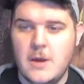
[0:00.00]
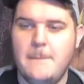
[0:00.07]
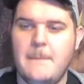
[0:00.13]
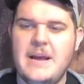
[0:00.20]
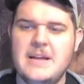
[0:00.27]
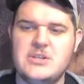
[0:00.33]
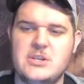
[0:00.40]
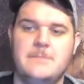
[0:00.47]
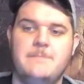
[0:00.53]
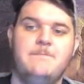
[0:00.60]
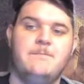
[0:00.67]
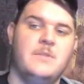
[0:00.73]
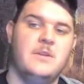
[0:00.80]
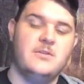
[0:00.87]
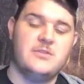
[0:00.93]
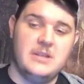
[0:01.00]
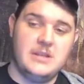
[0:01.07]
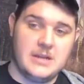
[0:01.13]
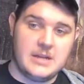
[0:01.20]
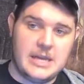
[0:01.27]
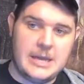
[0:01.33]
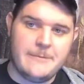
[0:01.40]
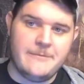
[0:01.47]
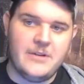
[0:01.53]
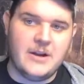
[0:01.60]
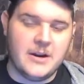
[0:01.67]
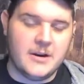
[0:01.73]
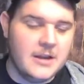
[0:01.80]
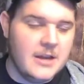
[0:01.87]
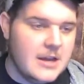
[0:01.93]
Imagine, you're sitting at a
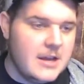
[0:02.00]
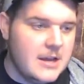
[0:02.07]
campfire,